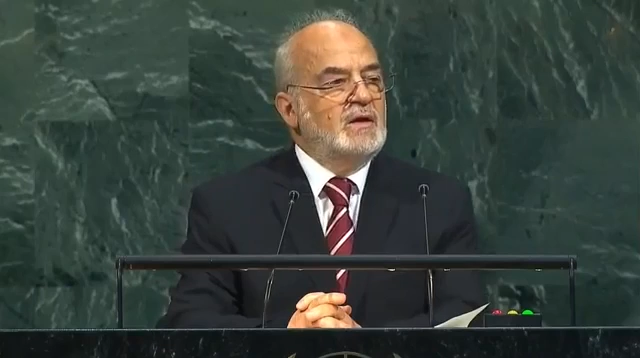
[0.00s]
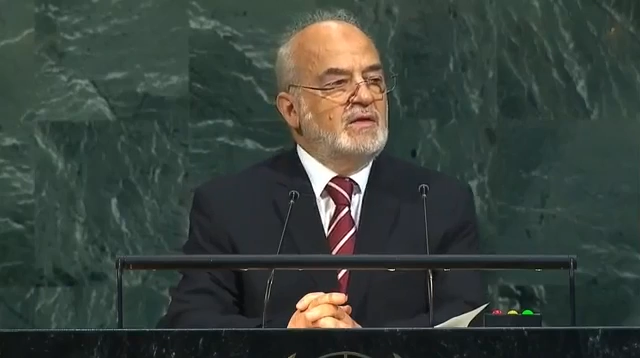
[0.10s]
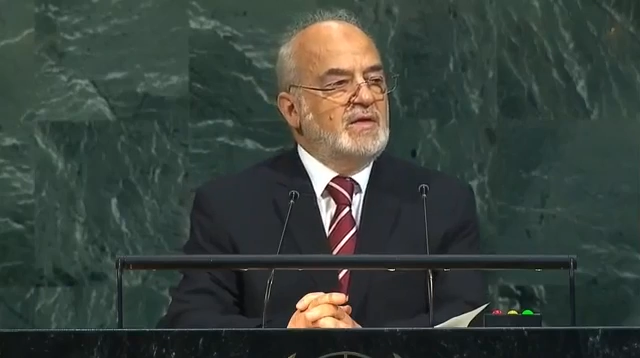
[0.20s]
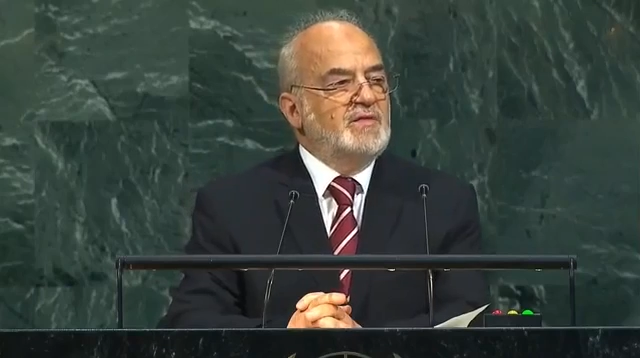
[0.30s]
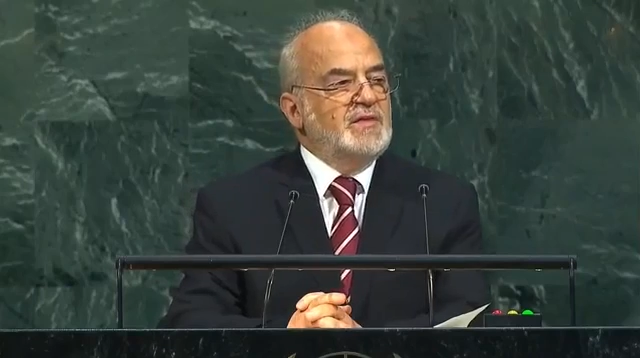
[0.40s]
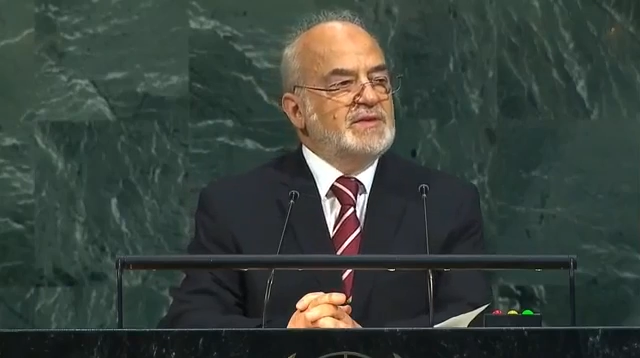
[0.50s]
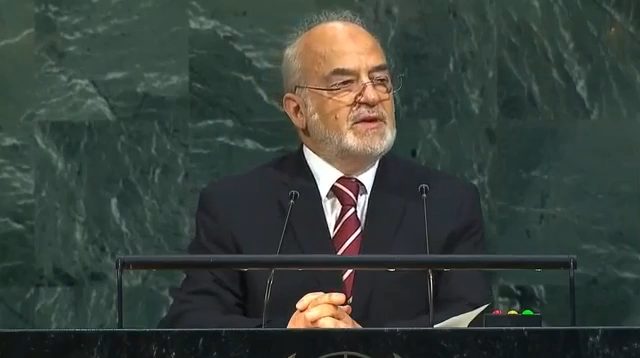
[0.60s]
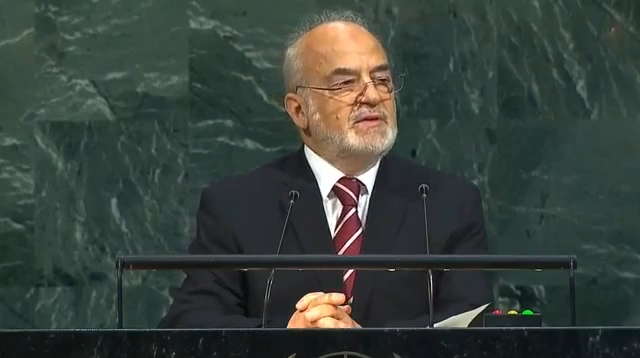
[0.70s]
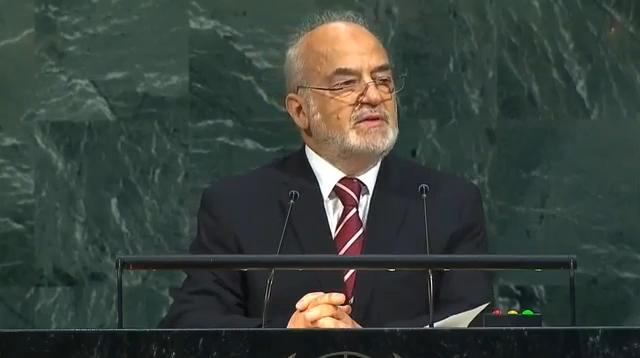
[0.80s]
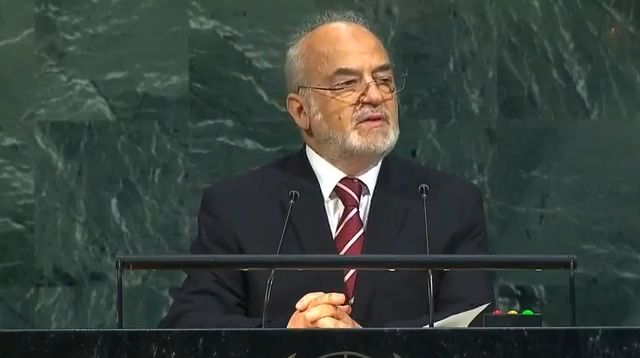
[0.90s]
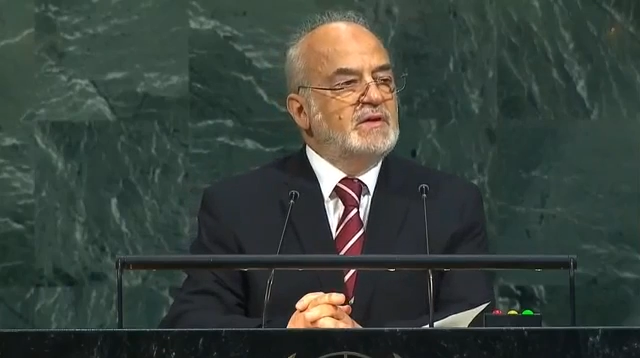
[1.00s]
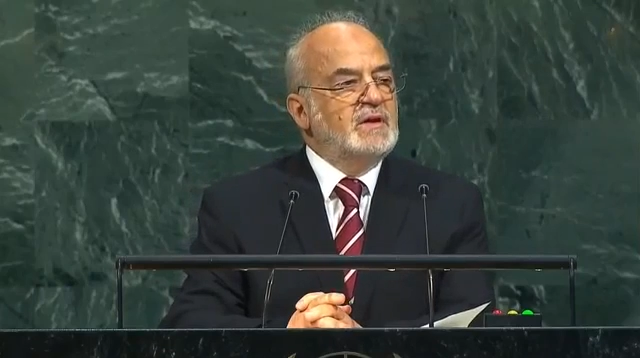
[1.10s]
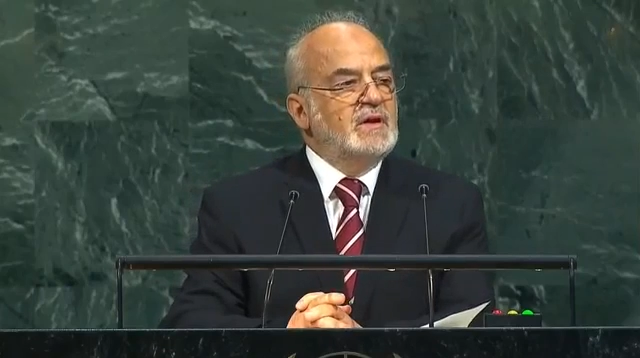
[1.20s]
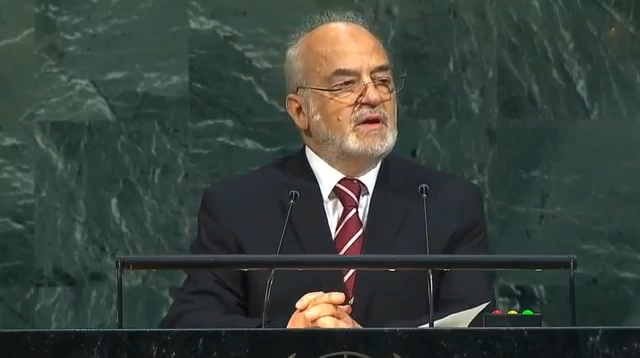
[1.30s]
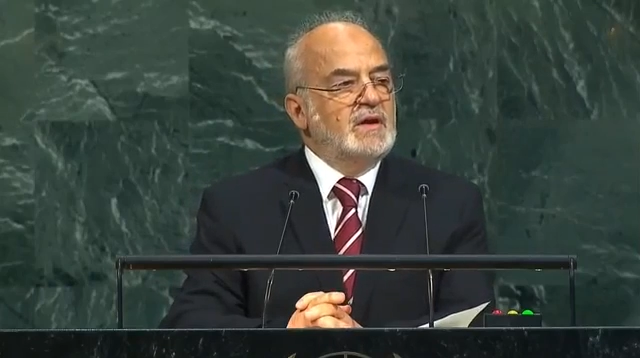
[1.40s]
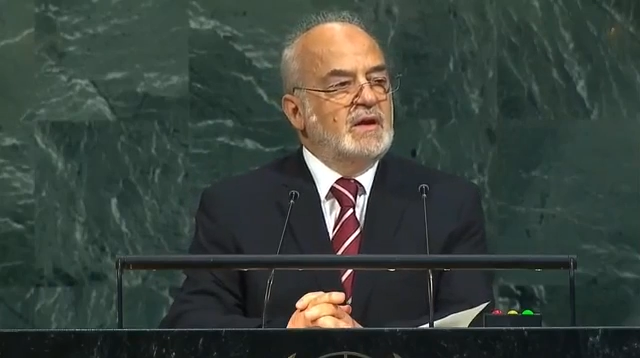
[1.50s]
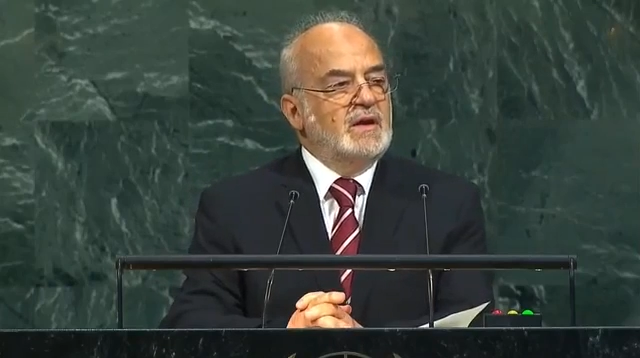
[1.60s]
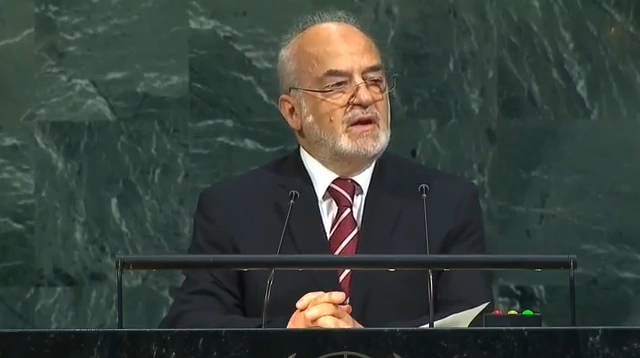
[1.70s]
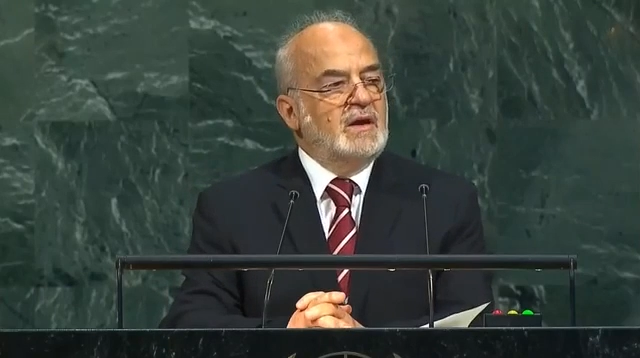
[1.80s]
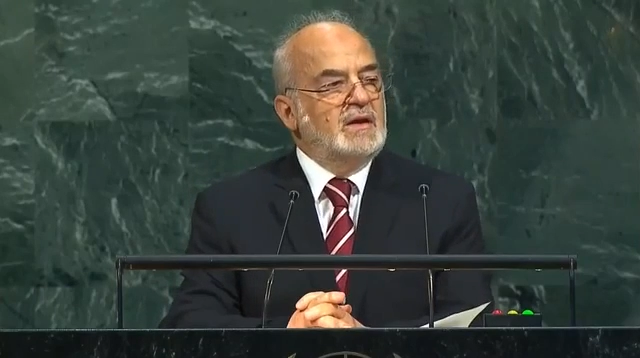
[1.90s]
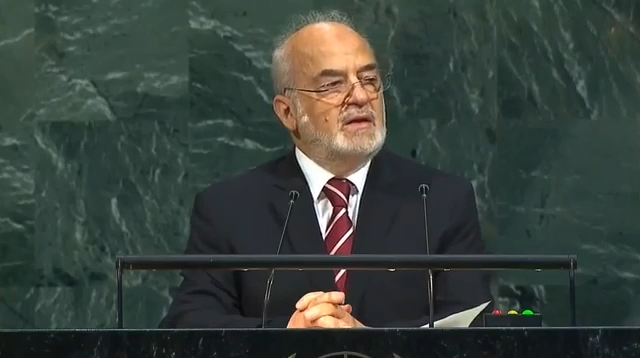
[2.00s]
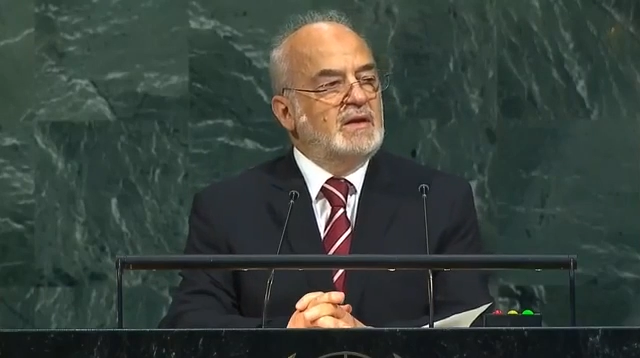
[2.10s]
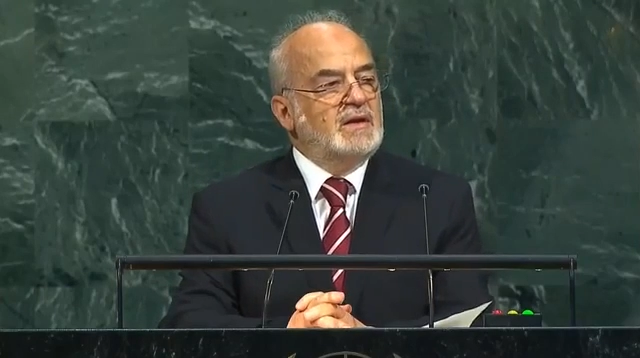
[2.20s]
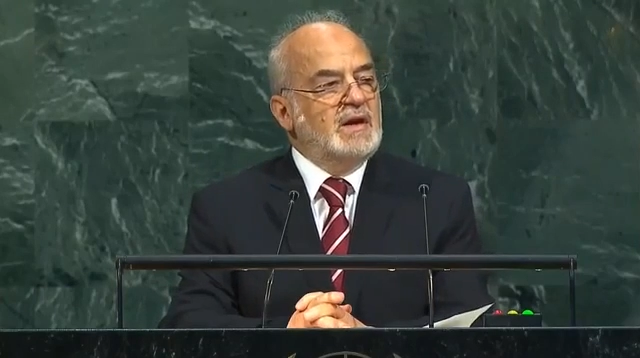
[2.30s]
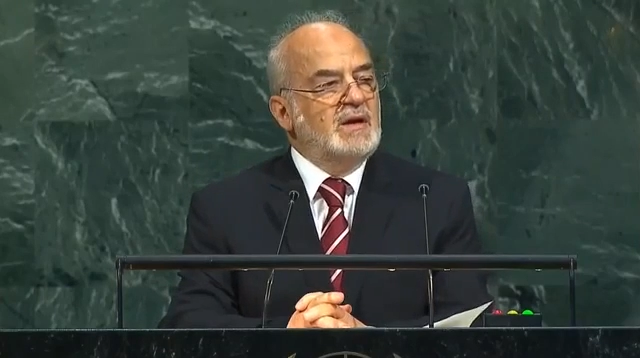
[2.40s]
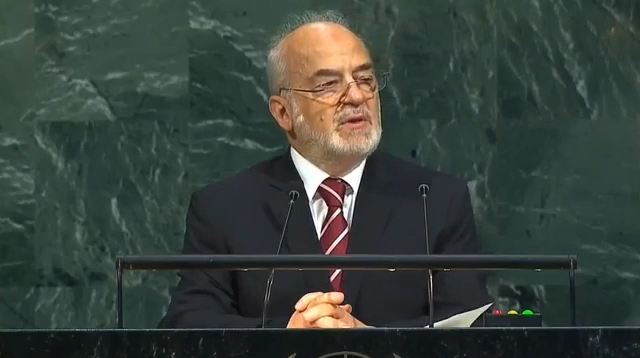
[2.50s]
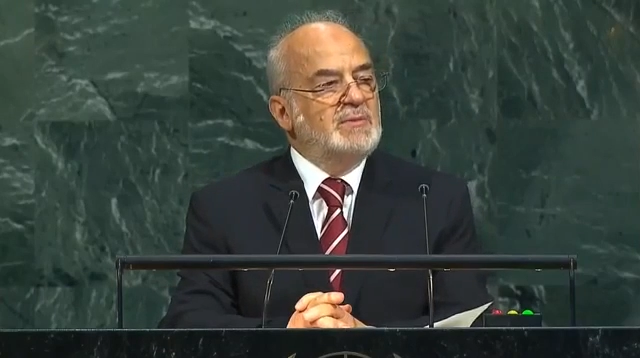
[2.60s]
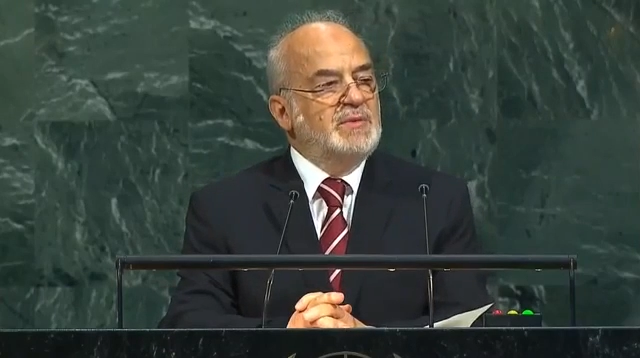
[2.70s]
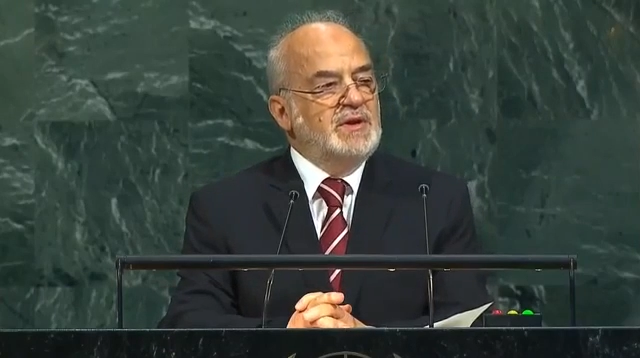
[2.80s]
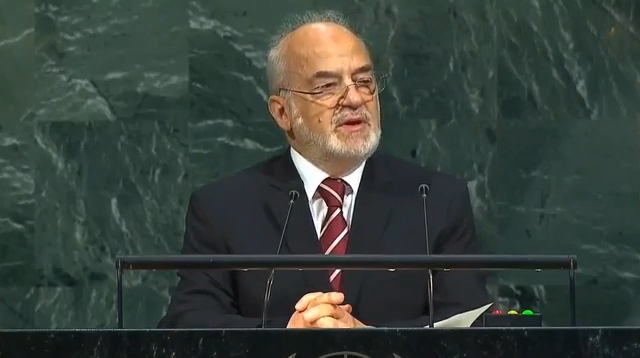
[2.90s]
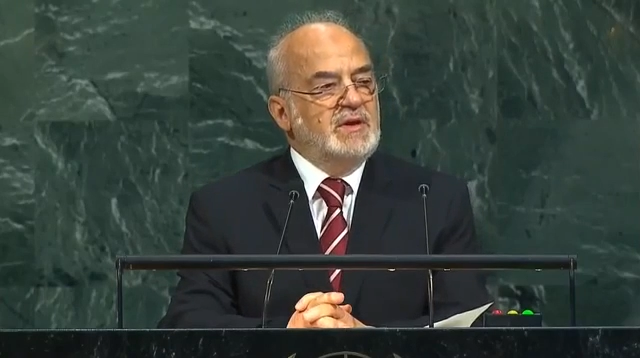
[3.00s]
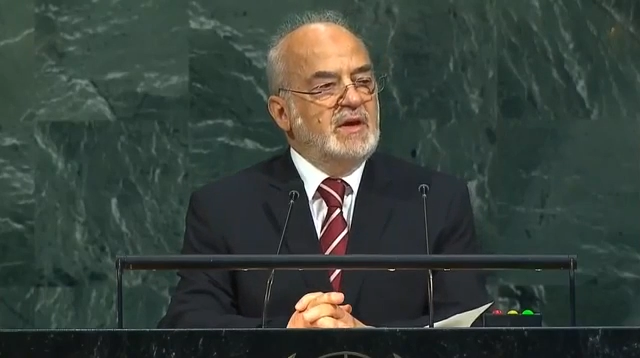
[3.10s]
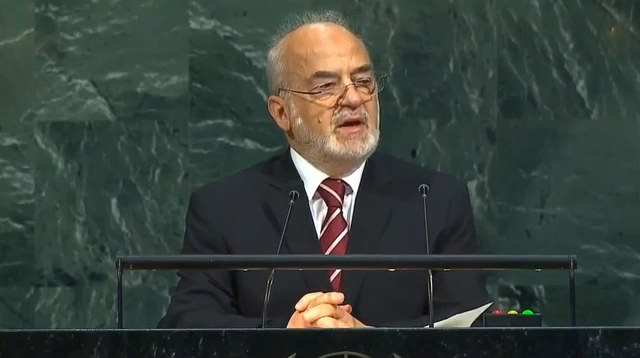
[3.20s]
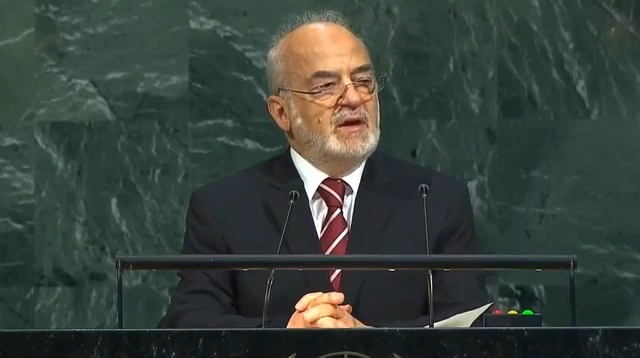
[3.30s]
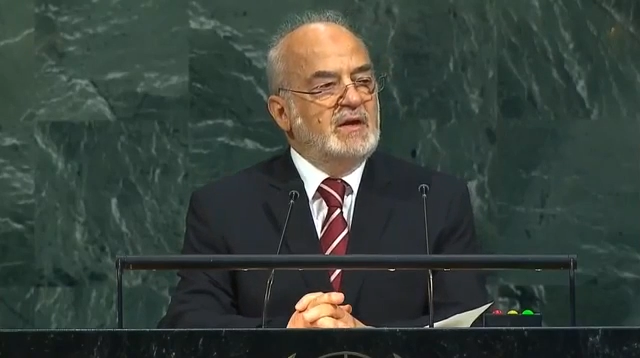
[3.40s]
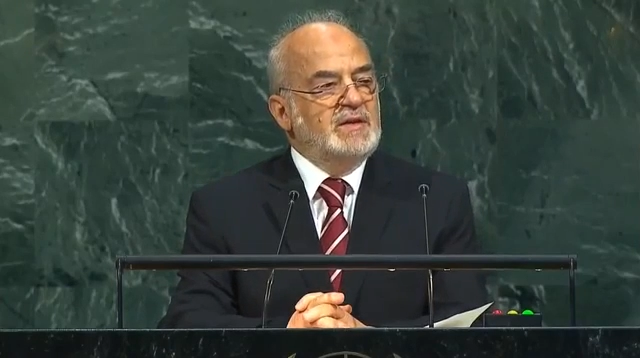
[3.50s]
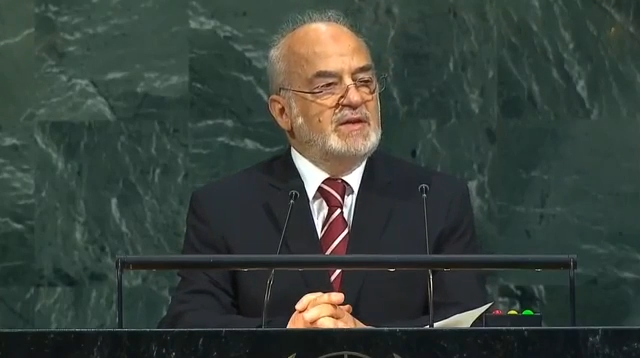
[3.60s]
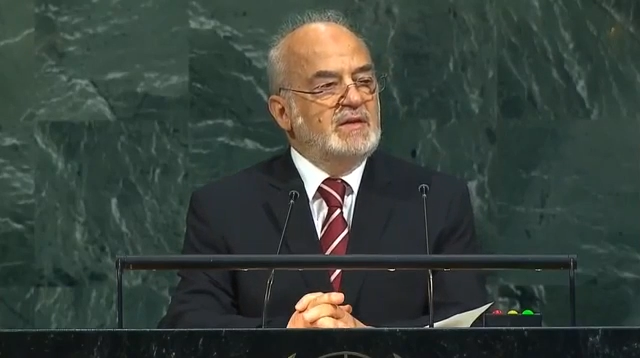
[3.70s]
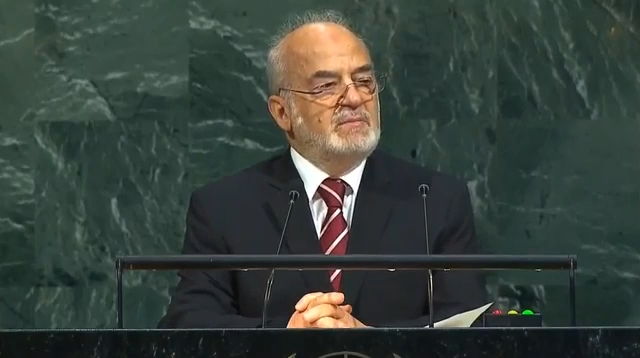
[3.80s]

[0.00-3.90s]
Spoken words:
cost of the sacrifice of many human lives over the past